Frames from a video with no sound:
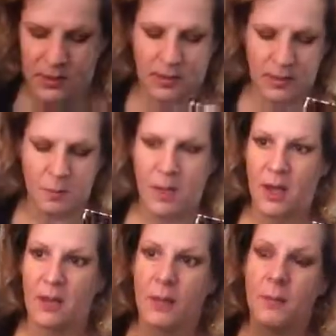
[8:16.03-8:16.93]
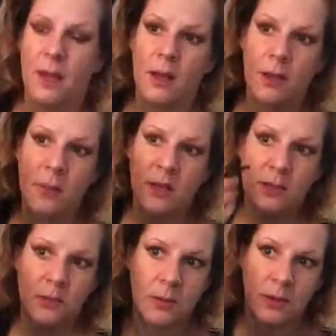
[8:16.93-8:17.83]
is a good palette. And
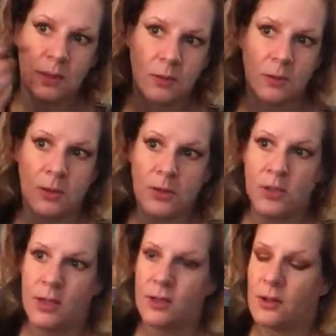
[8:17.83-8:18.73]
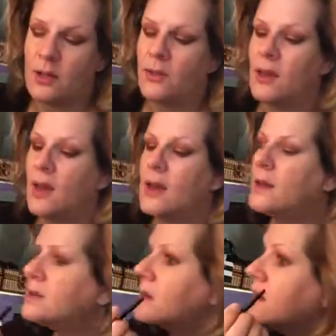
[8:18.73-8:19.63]
because we're a little orangey underneath the
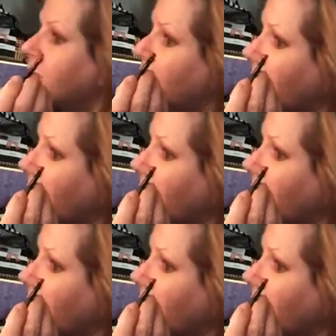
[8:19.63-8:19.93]
eyes, I'm going to